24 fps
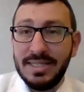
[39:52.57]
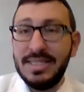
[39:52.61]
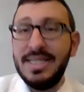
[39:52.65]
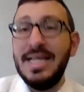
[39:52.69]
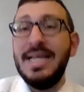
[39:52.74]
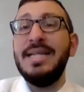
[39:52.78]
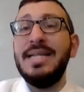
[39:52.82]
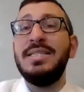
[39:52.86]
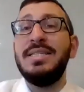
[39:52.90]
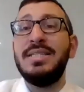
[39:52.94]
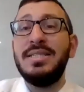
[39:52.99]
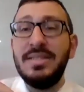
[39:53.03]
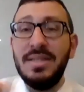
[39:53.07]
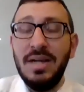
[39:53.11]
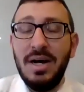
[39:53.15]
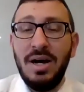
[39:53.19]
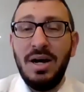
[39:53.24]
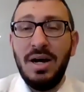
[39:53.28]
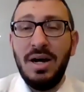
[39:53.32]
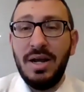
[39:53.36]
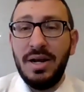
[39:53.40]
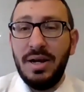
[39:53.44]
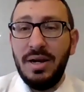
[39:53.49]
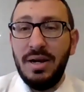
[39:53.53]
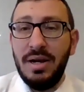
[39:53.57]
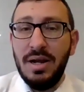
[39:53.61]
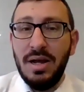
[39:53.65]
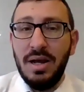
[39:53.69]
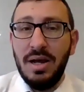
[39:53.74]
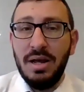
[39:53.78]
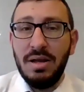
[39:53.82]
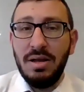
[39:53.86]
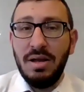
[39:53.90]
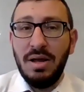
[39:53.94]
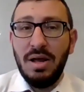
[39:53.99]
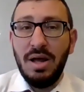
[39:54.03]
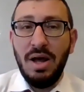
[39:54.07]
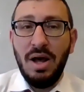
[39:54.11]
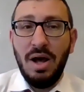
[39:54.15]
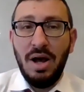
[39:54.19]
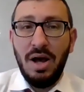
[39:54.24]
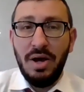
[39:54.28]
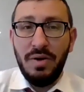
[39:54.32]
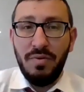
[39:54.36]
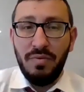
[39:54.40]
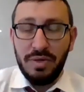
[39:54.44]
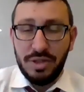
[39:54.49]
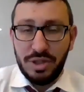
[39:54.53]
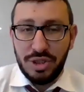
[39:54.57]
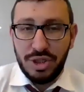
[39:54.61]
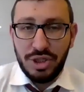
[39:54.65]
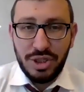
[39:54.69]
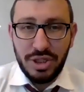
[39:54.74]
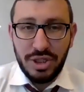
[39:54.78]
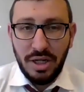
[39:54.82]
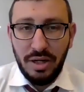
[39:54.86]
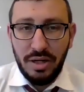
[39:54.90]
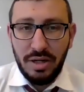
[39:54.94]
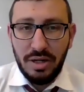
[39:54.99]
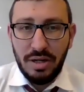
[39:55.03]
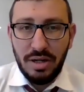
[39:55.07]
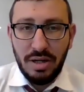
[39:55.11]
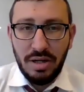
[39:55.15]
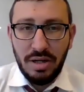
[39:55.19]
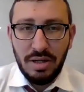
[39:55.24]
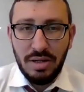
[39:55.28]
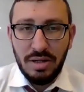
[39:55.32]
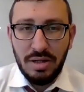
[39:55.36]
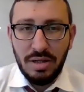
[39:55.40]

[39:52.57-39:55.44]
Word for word: that is done on Rosh Hashanah